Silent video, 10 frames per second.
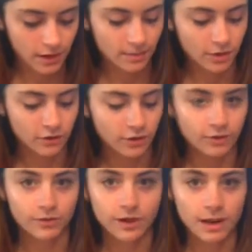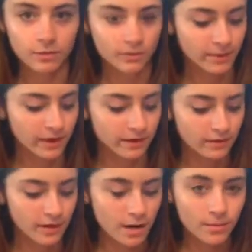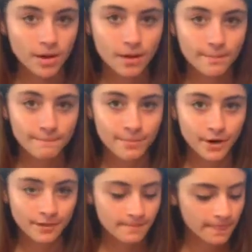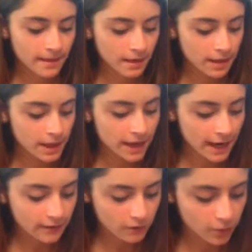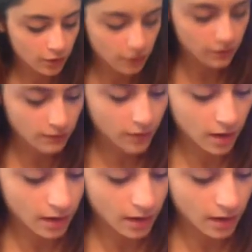not sure if the camera is picking this up, but it has turned